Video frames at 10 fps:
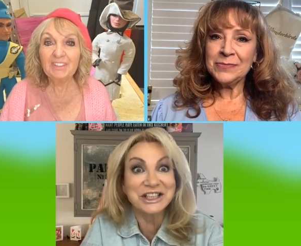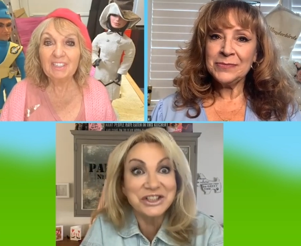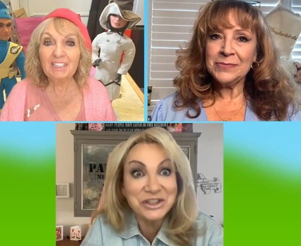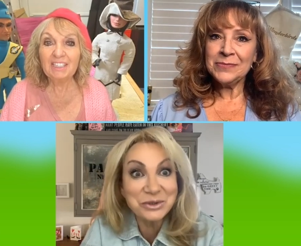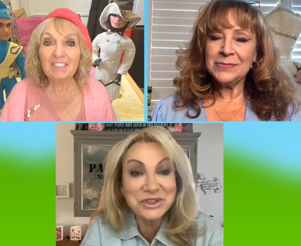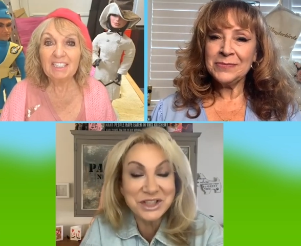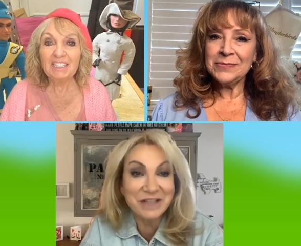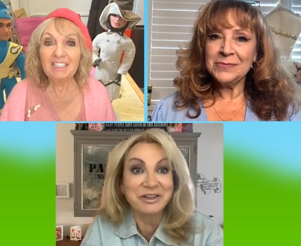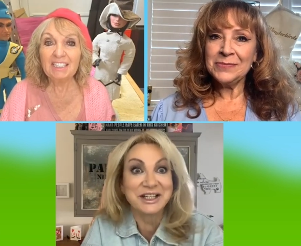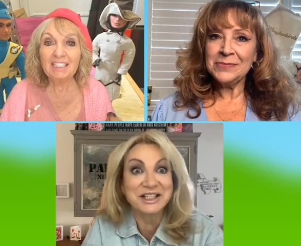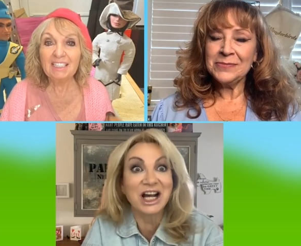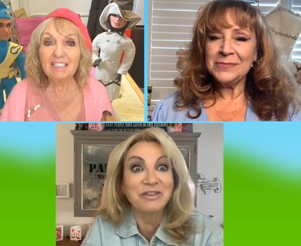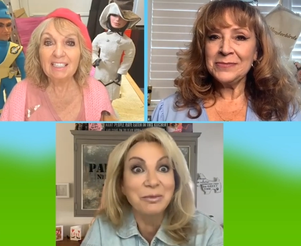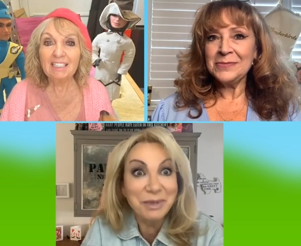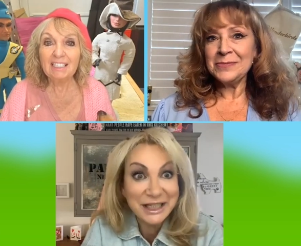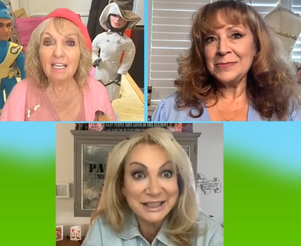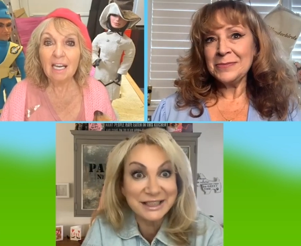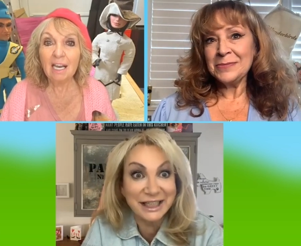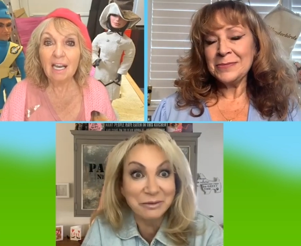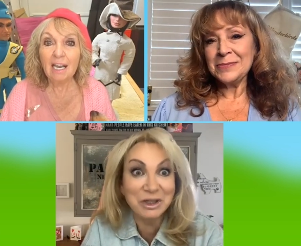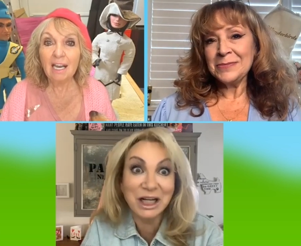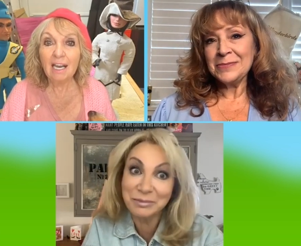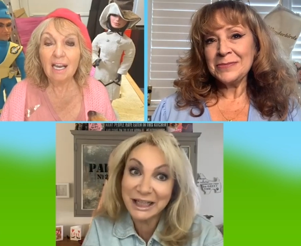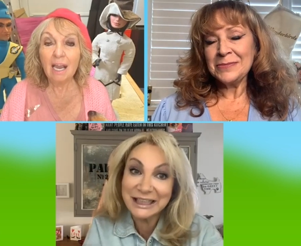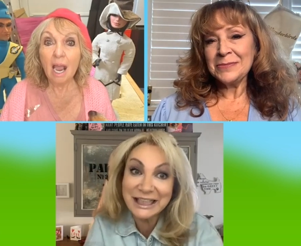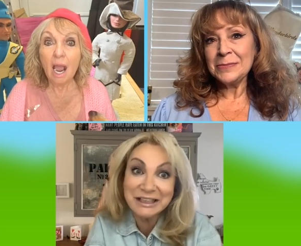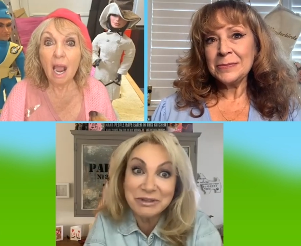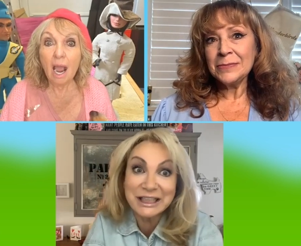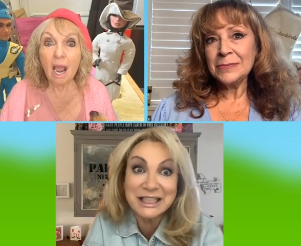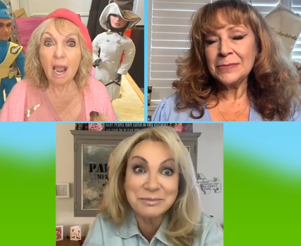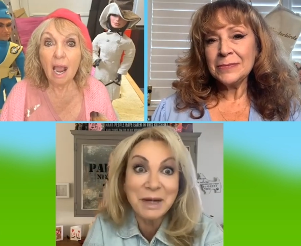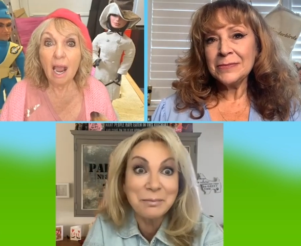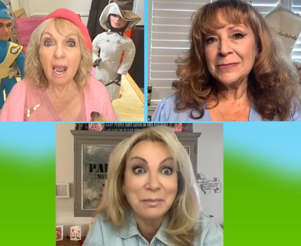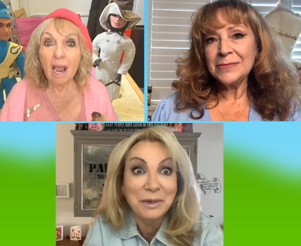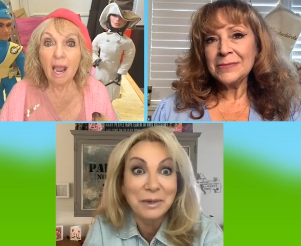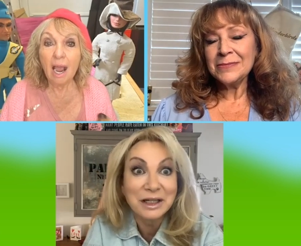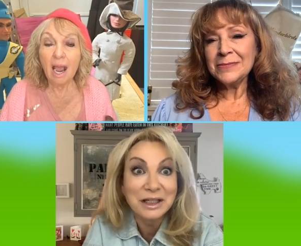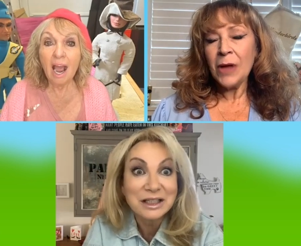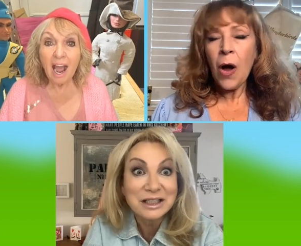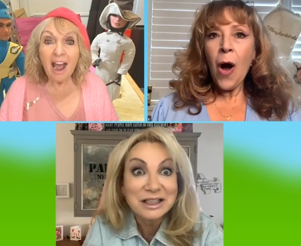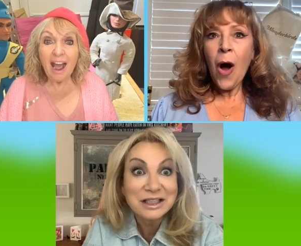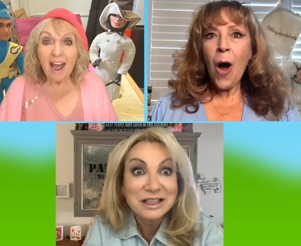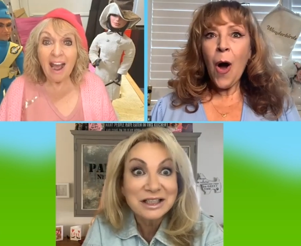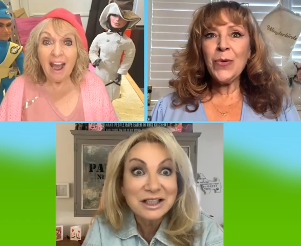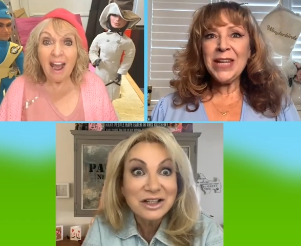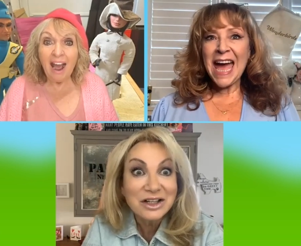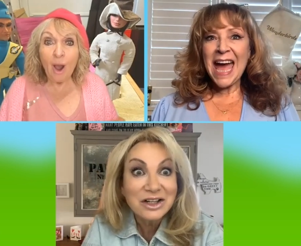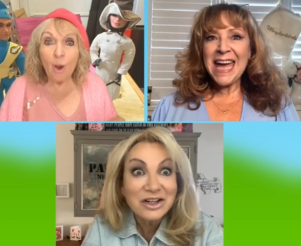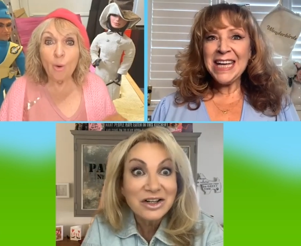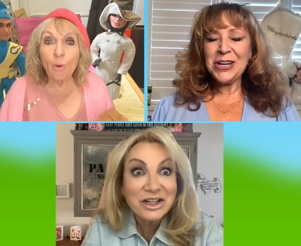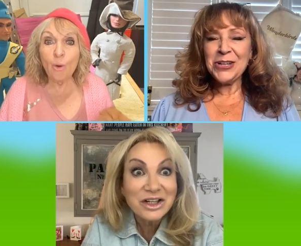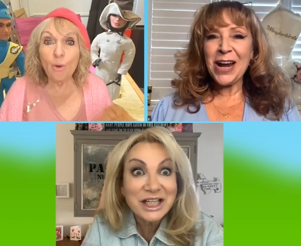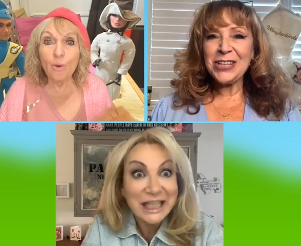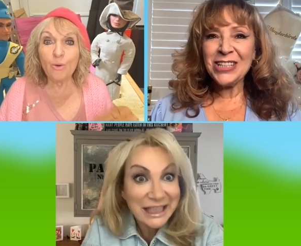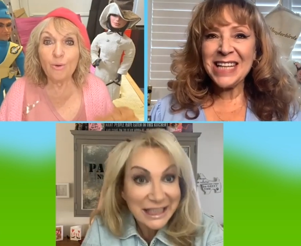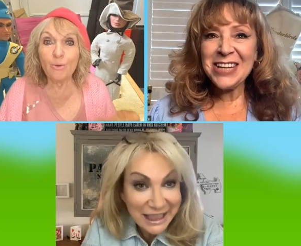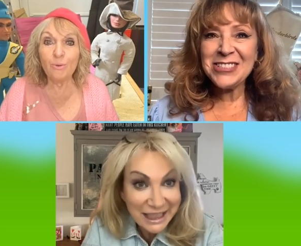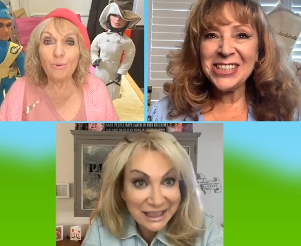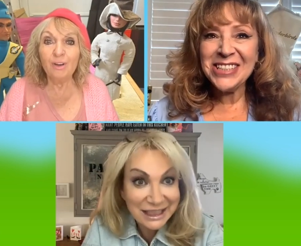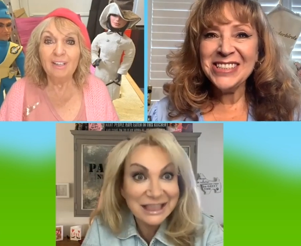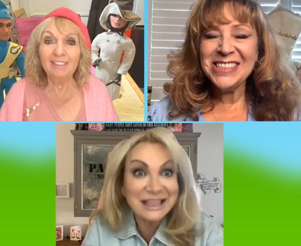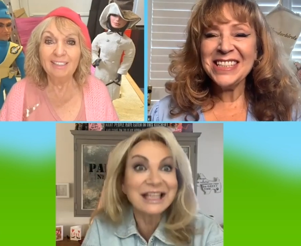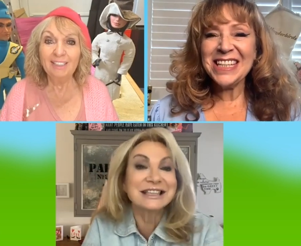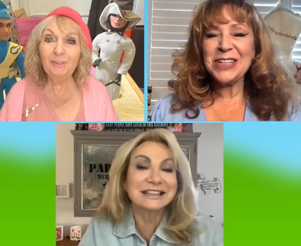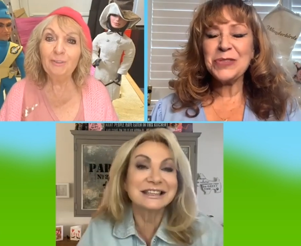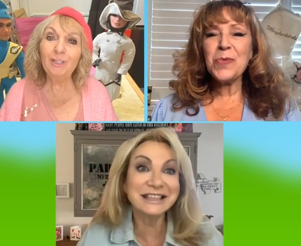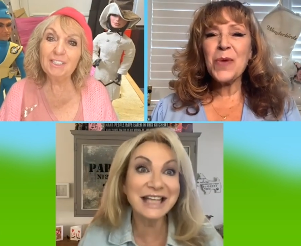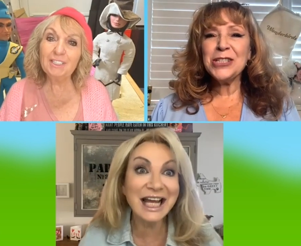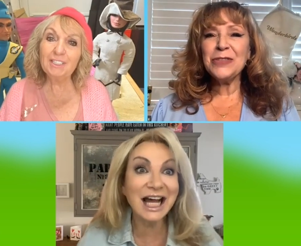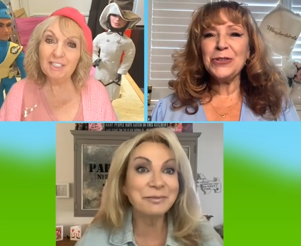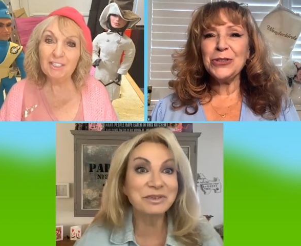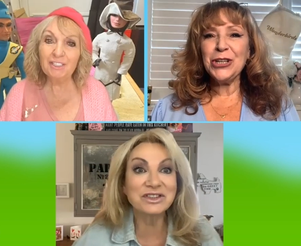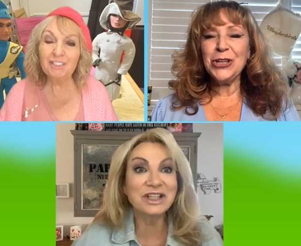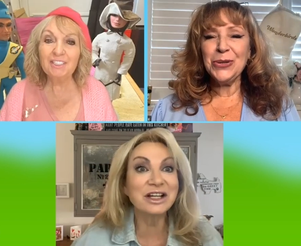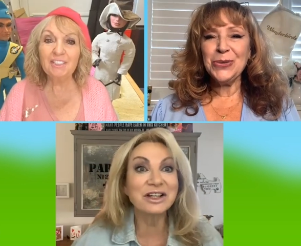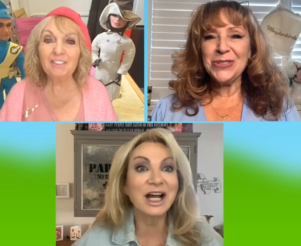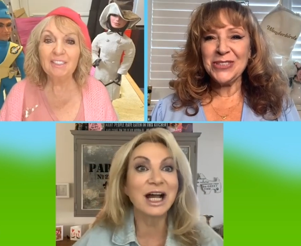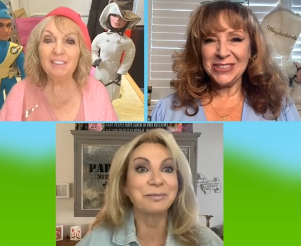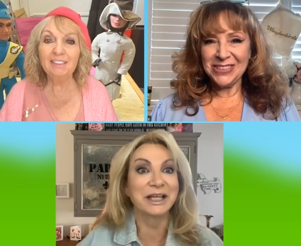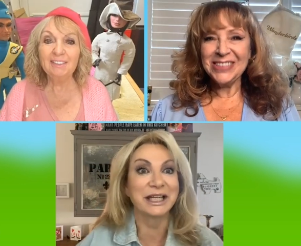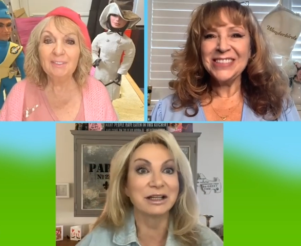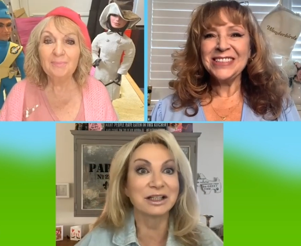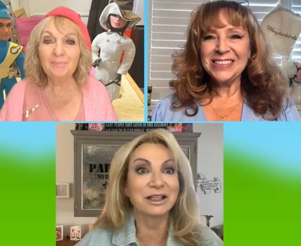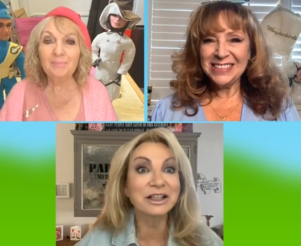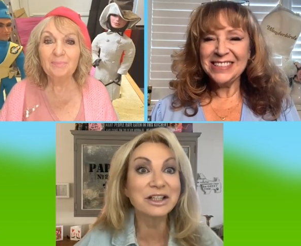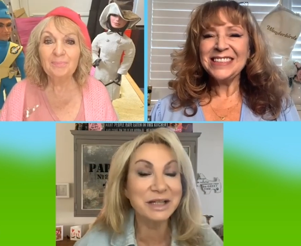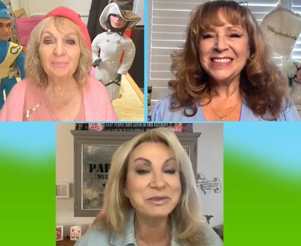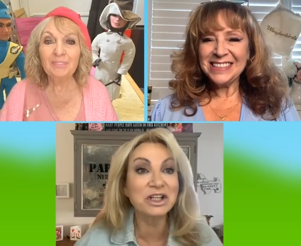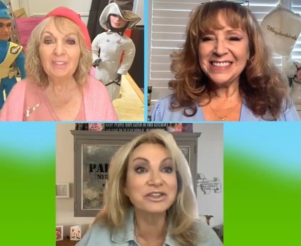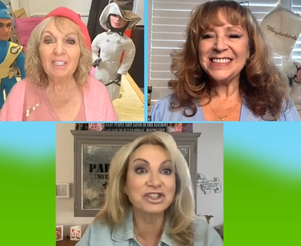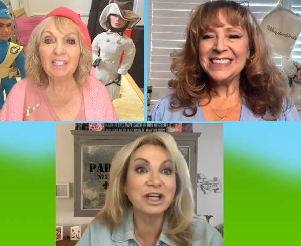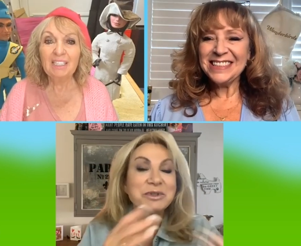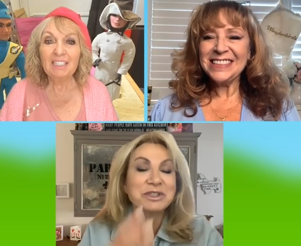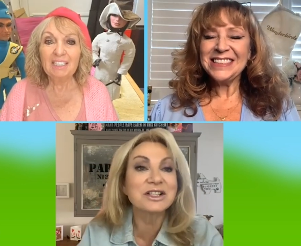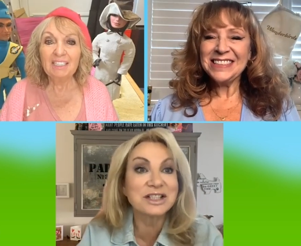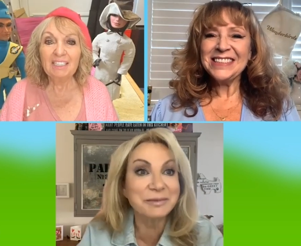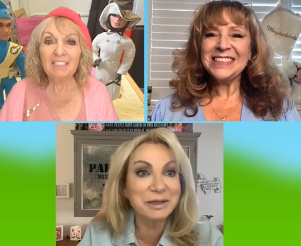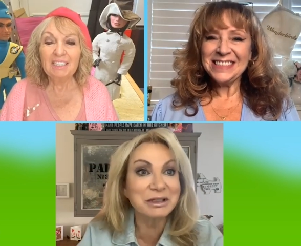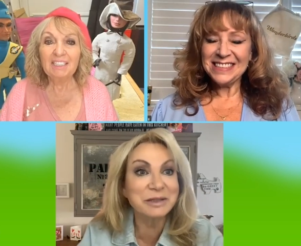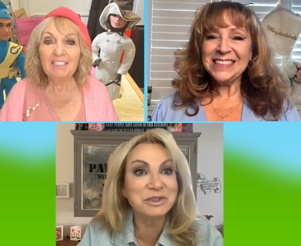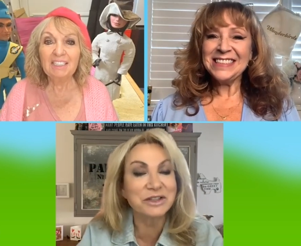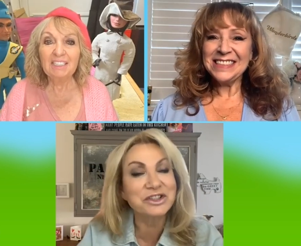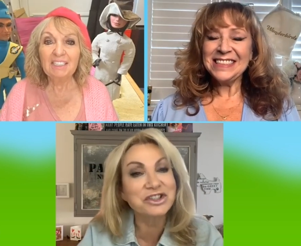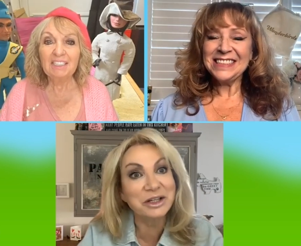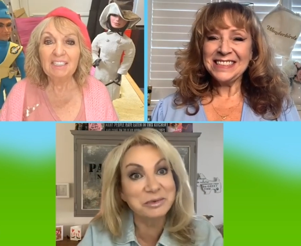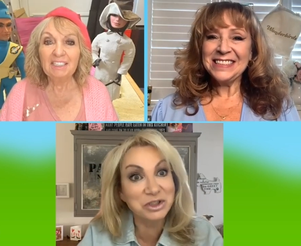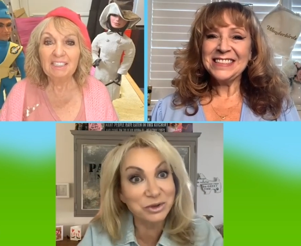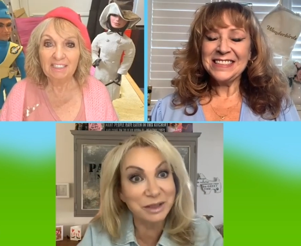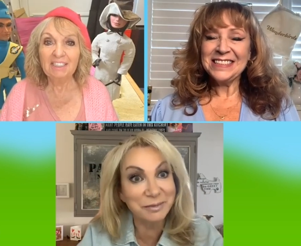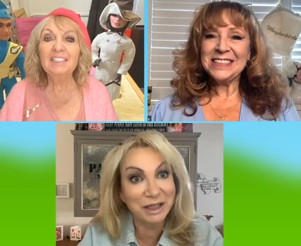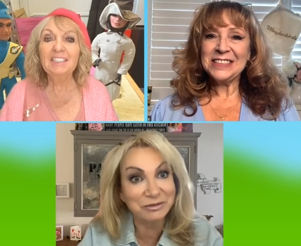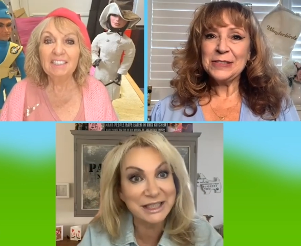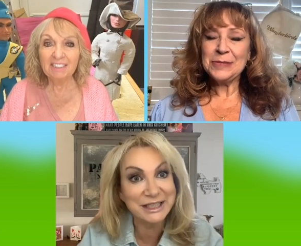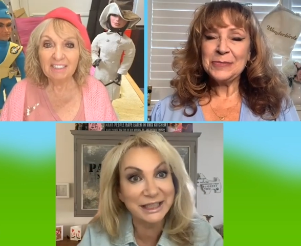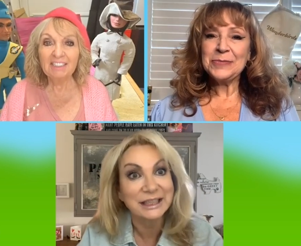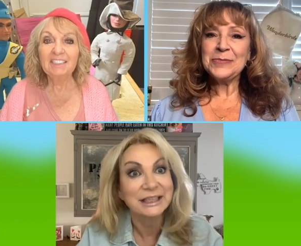Speaker 1: a new series of Ability, where I play Lee Ridley's mum. Oh, yay!
Speaker 2: Congratulations! That's congratulations!
Speaker 1: Because he was on the show, last time Lee was on the show, he was talking about writing